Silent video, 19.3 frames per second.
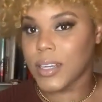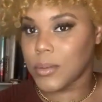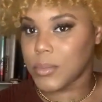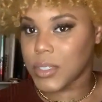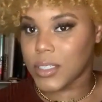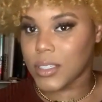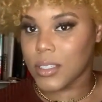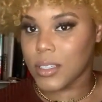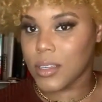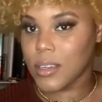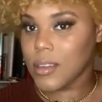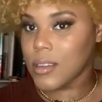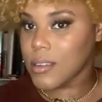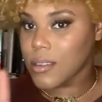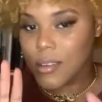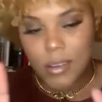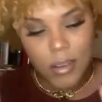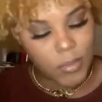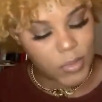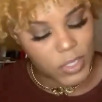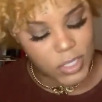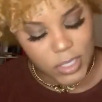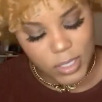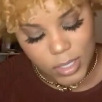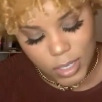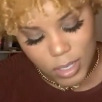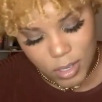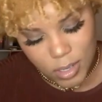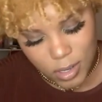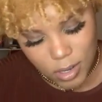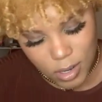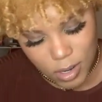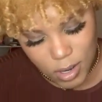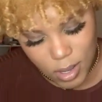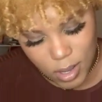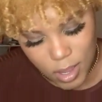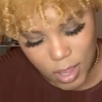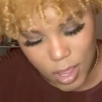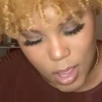I'm just saying.
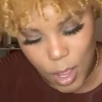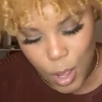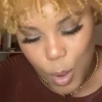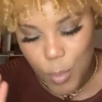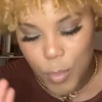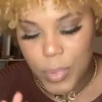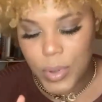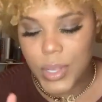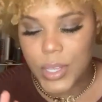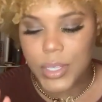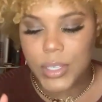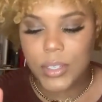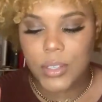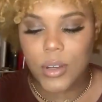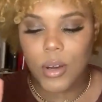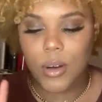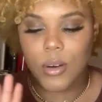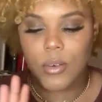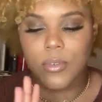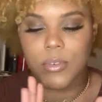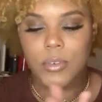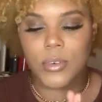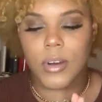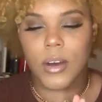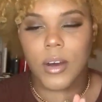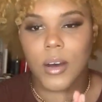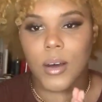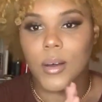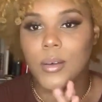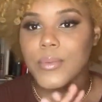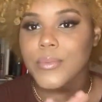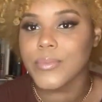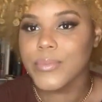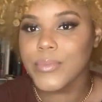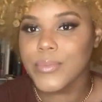But overall,